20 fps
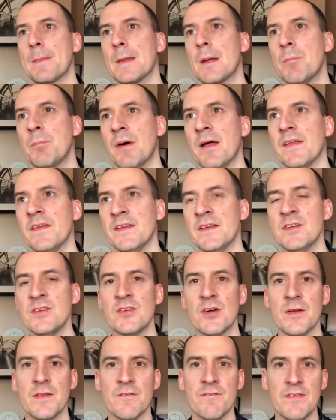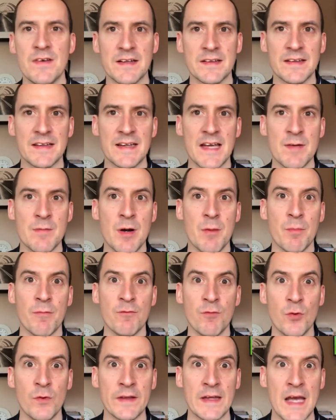But this time, the fact it came out
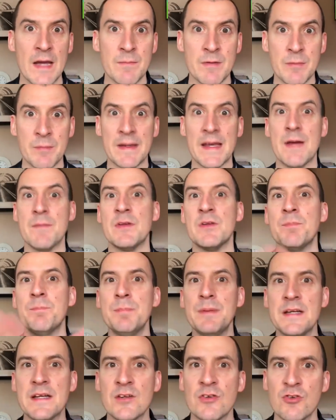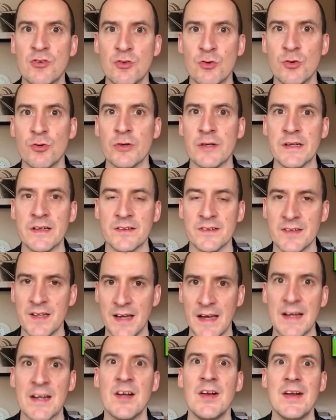before the game and it became this big story,
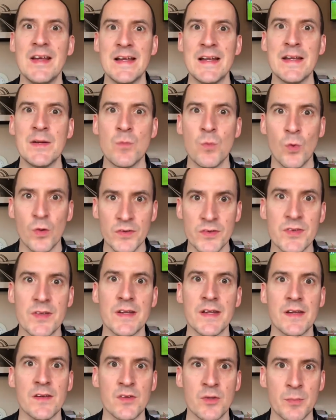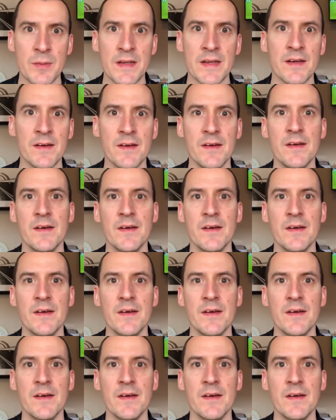Arteta clearly wanted it to be.